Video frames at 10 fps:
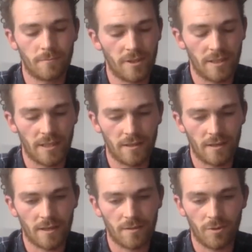we
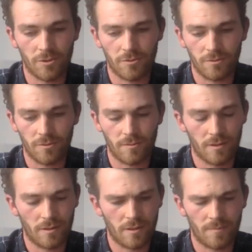had a module
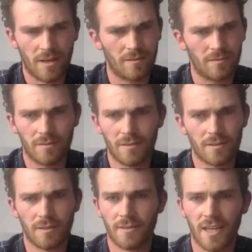about
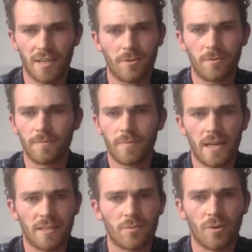sustainable
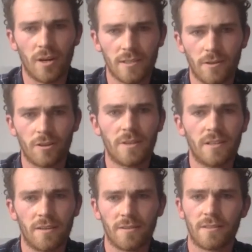enterprise economy,
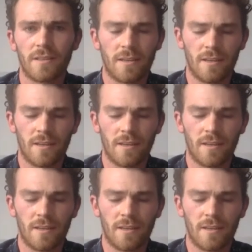and there was